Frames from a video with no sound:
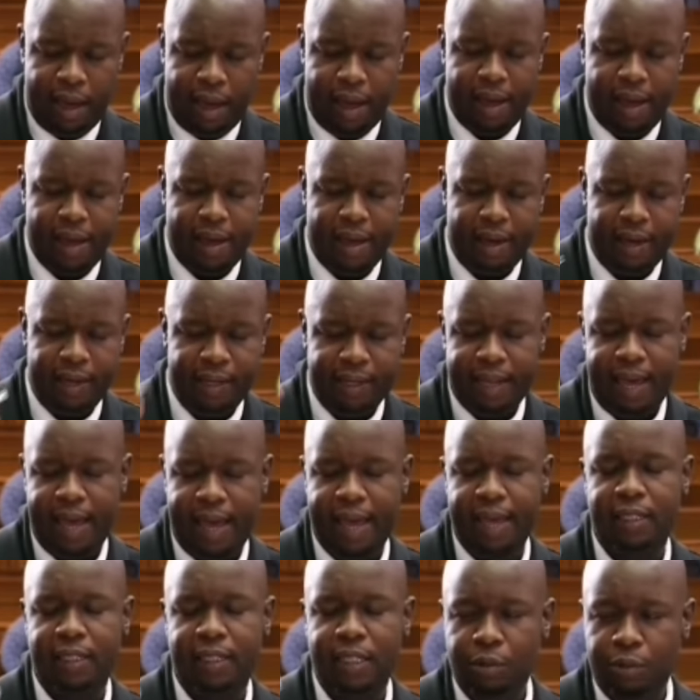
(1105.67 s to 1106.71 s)
her
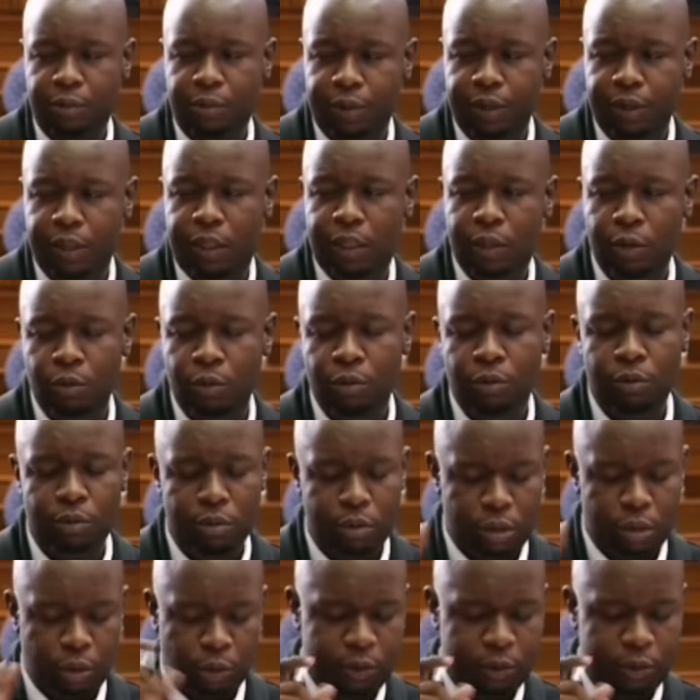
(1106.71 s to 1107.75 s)
interacting with
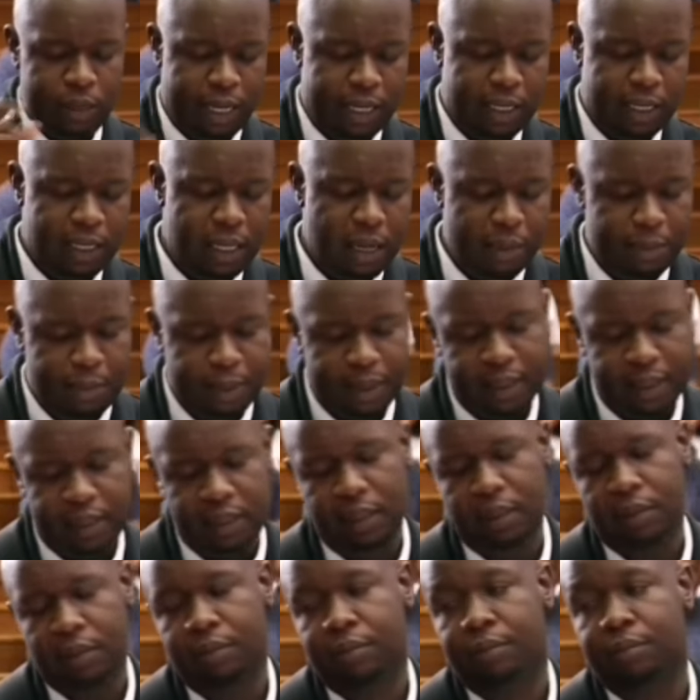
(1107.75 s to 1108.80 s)
you through the
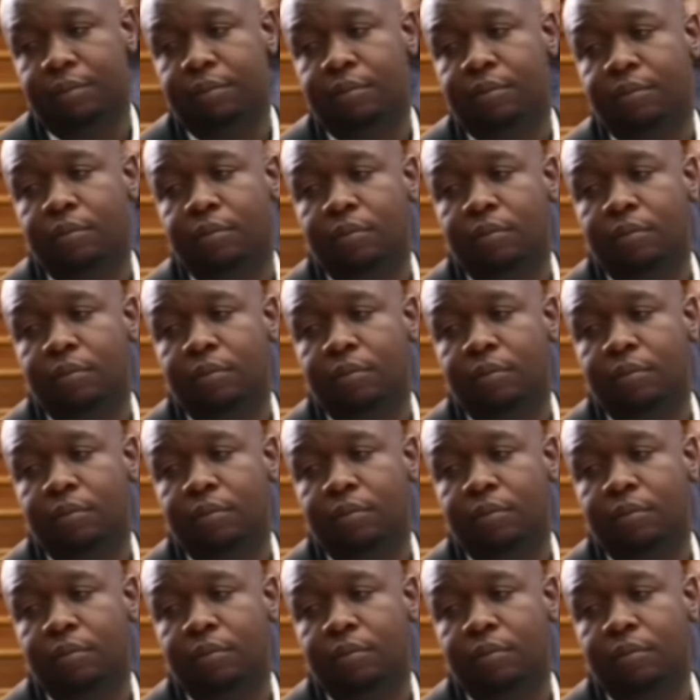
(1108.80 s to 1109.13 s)
interpreter?